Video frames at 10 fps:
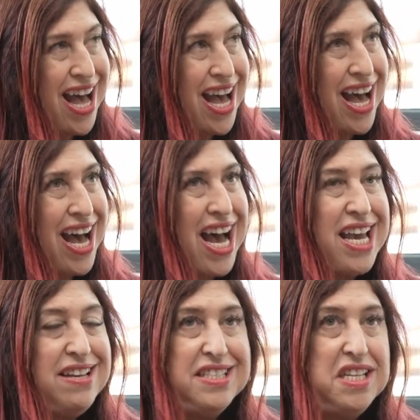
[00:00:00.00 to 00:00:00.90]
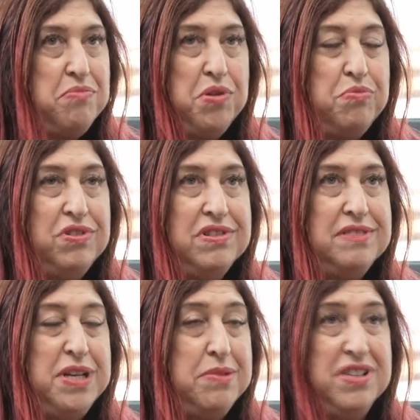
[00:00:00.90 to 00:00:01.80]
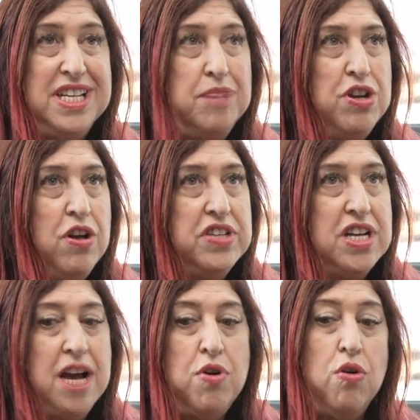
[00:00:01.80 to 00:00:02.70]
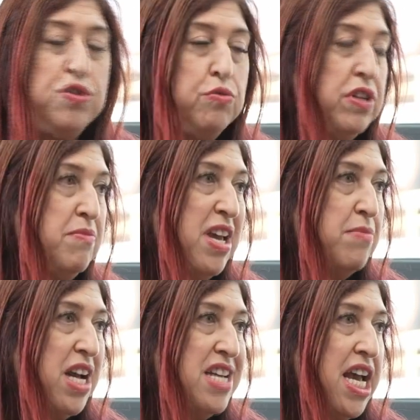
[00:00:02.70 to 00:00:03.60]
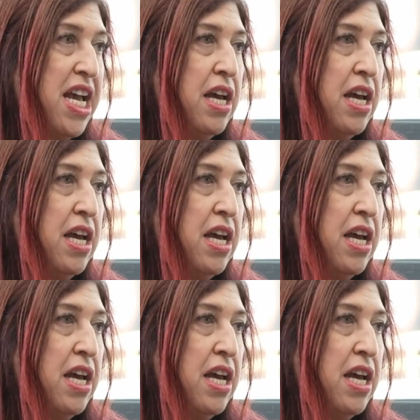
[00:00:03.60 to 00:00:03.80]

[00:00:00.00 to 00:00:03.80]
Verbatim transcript: I, I see people, people tell me all the time, oh, you really made my